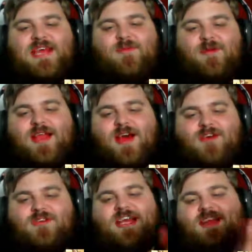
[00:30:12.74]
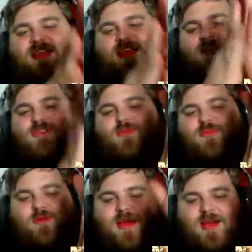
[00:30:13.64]
The next thing we know,
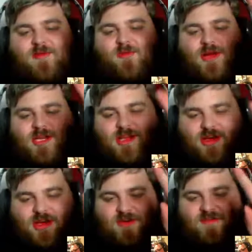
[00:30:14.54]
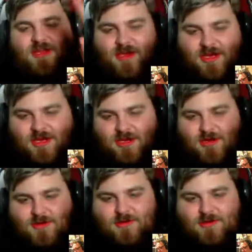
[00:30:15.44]
Jared Leto's gonna be wearing one glove, and